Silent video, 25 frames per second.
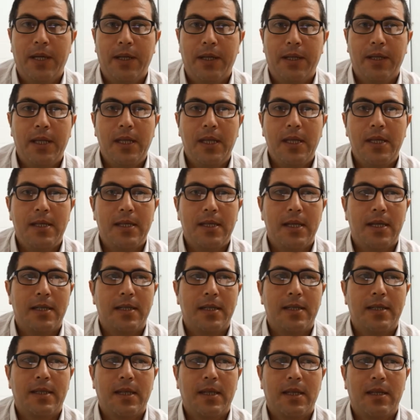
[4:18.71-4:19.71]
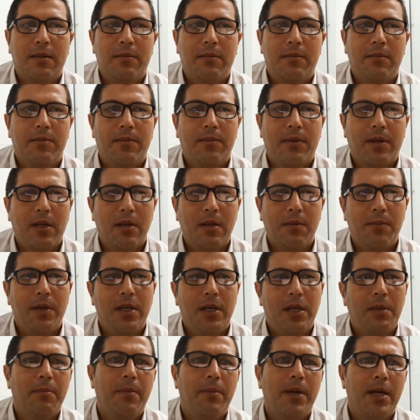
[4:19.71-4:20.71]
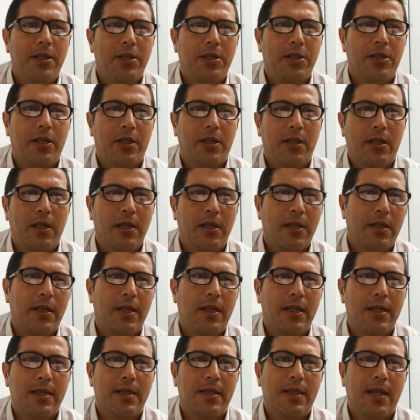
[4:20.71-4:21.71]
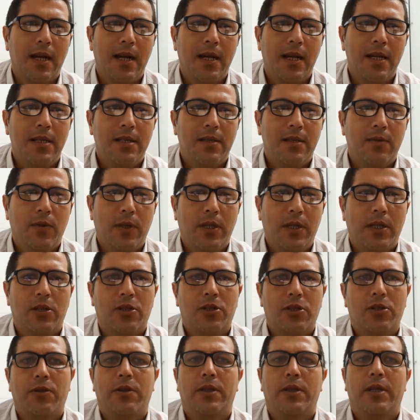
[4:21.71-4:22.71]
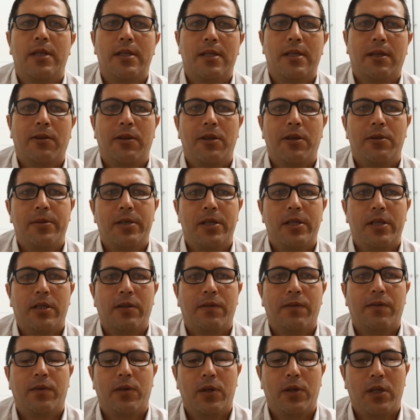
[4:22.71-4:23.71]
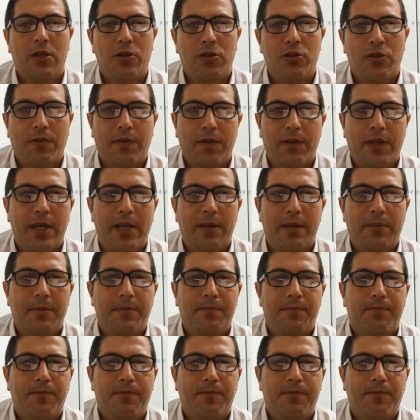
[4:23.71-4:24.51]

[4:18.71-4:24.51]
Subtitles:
These are some commonly mentioned learning styles with a short description for each of them.